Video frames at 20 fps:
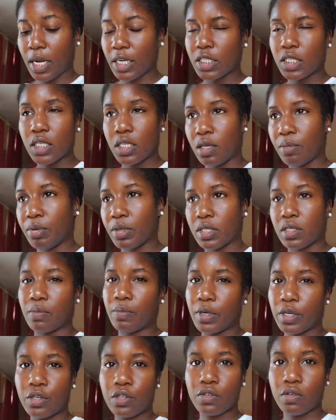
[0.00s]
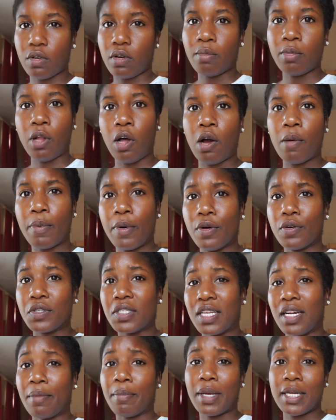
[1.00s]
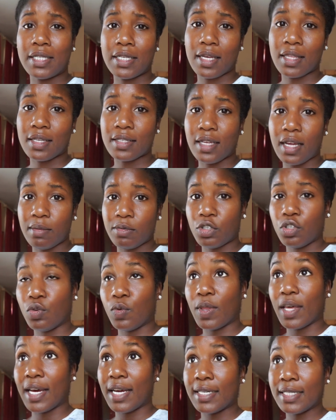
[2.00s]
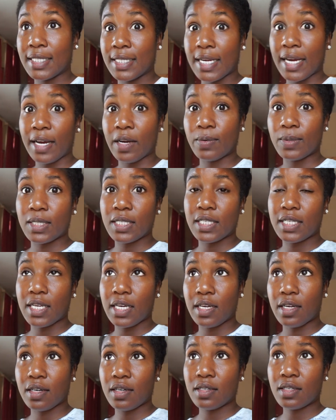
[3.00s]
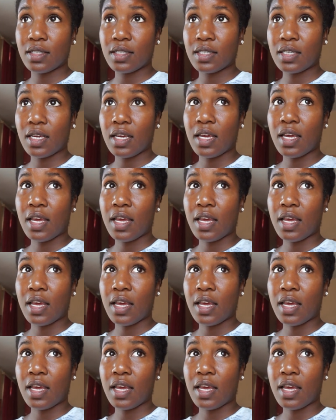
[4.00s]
I just need to put some pictures on a blog post, and I may take the time to do that downstairs.